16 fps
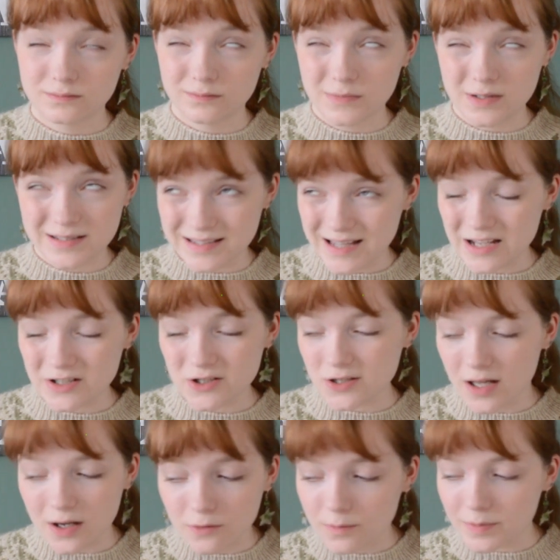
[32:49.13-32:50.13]
stash
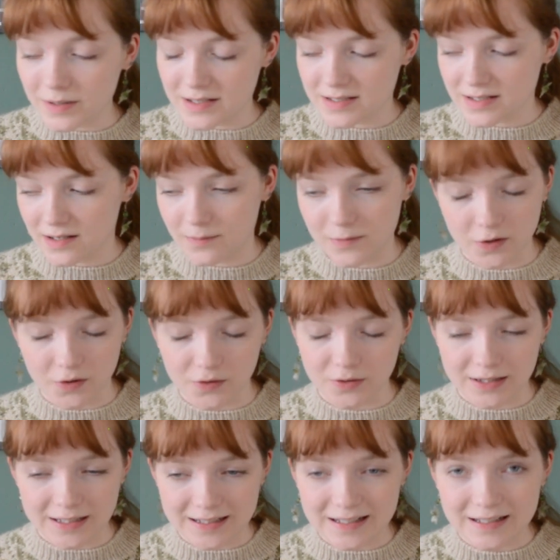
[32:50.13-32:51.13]
now, because I'm not
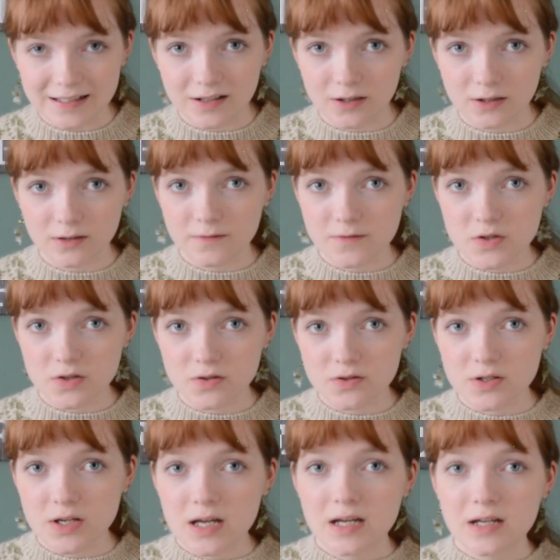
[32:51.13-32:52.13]
needing a lot of
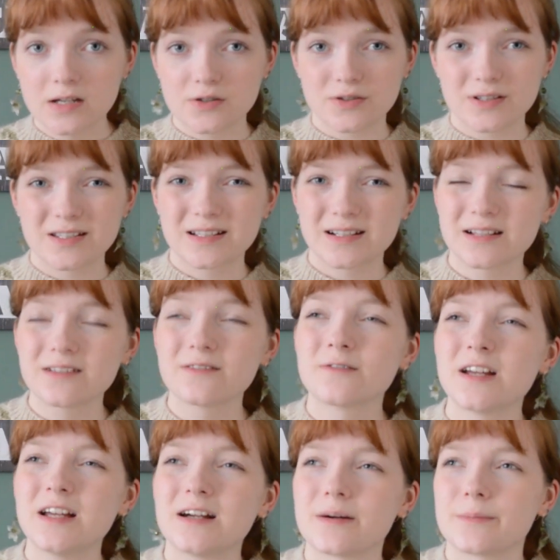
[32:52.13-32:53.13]
socks. So it's kind
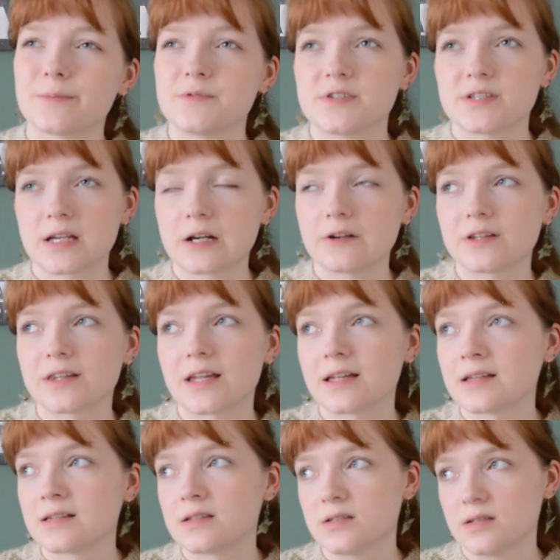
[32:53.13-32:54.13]
of, I'm scared
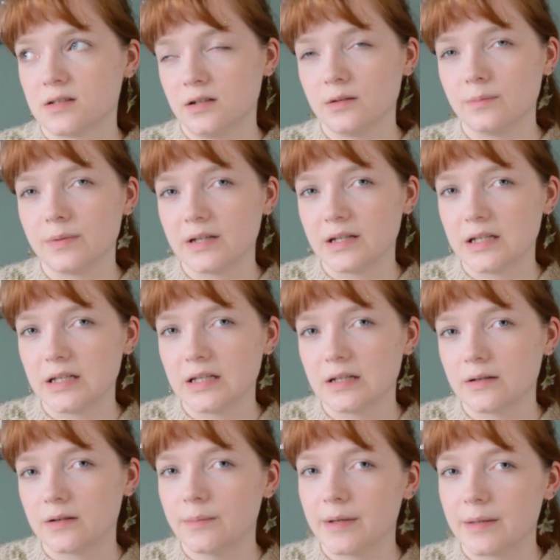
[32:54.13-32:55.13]
that it's gonna be
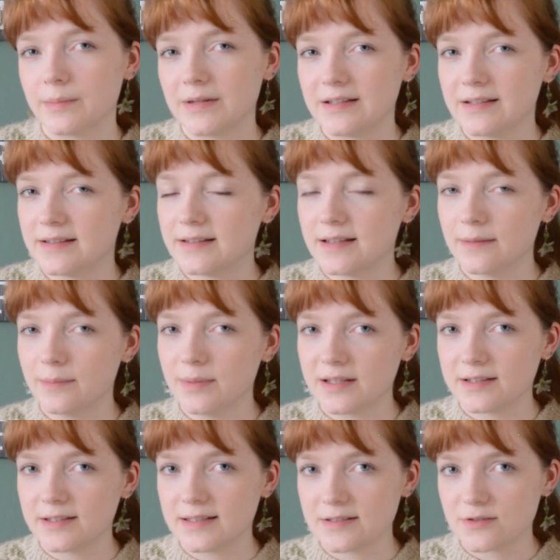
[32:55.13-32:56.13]
maybe a
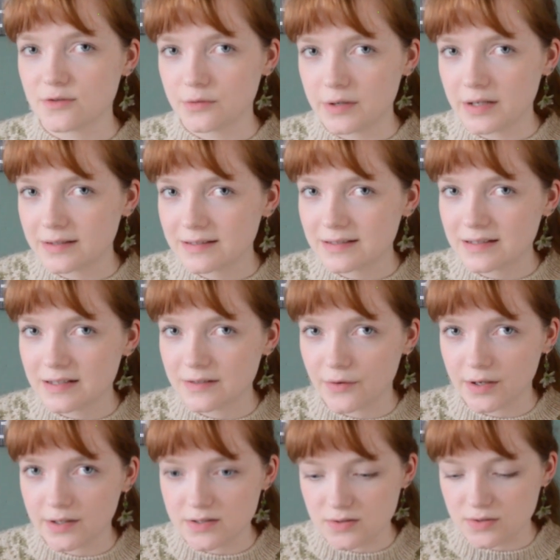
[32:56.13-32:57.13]
bit disoriented if
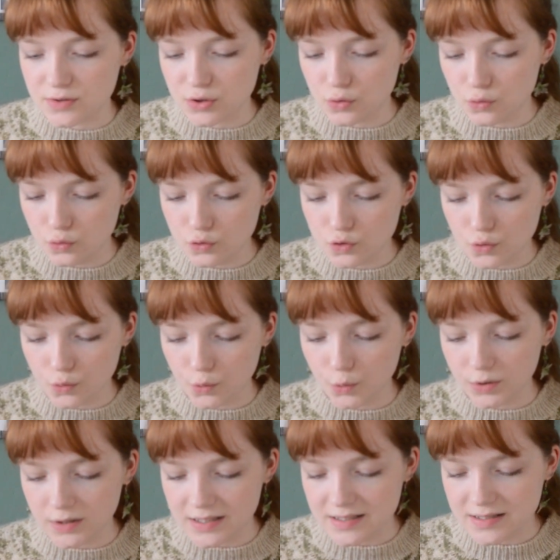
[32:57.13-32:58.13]
I just use
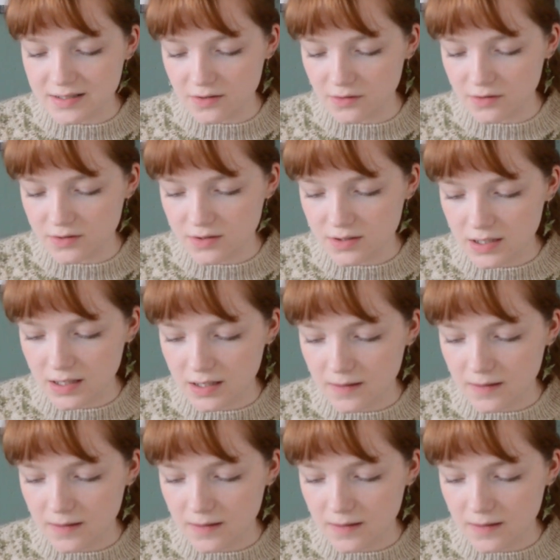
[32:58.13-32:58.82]
all these yarns